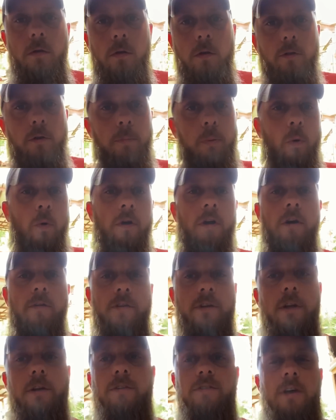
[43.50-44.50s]
the point of it
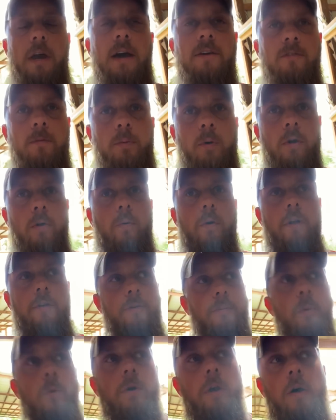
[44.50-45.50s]
is, guys, the point
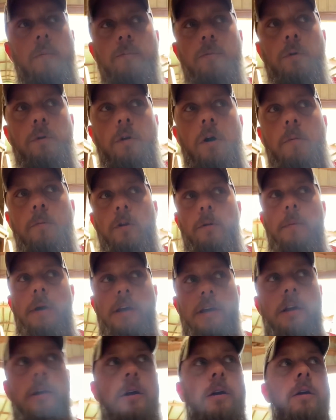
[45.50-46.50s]
I'm gonna make
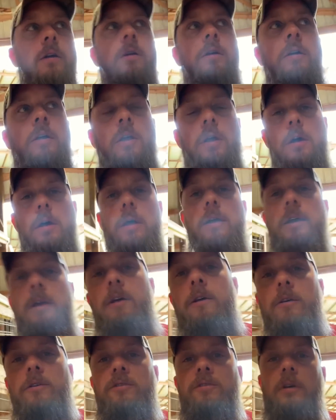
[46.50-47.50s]
here
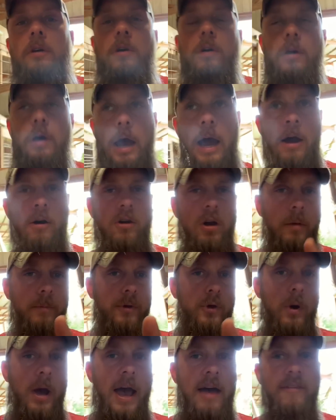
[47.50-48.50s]
is, how come
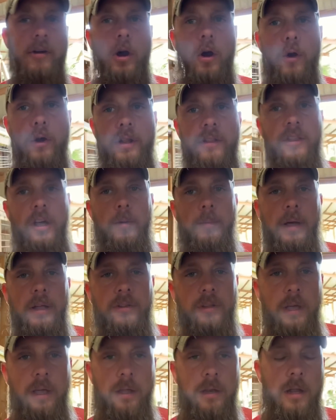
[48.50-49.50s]
you haven't heard anything about
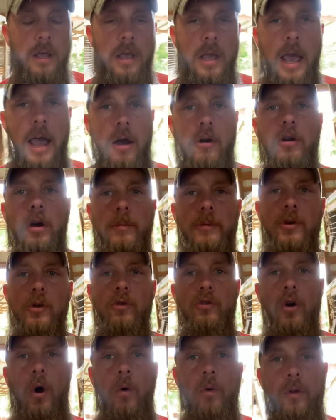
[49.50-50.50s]
that? How come you
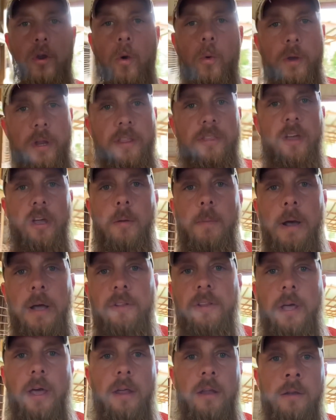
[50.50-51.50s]
don't know anything about
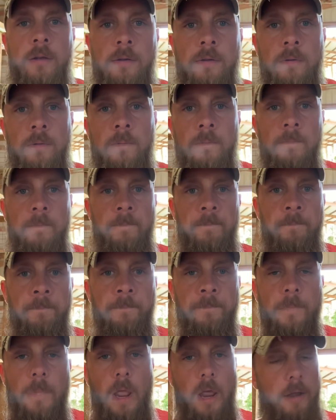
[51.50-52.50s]
that?
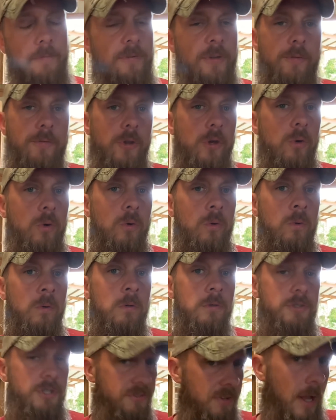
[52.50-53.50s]
And if you do,
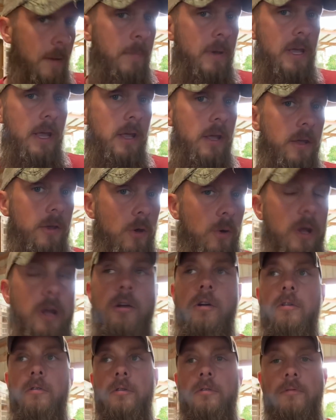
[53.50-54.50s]
just like me, you
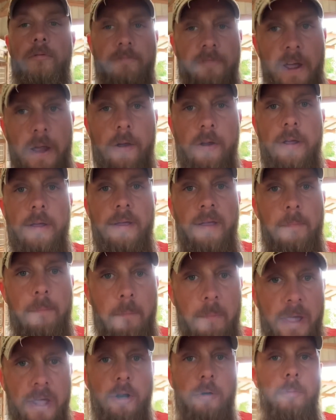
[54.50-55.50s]
hear very
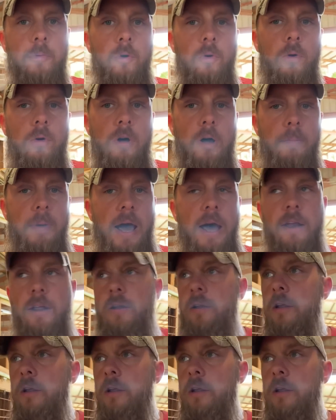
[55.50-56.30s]
minimal about it.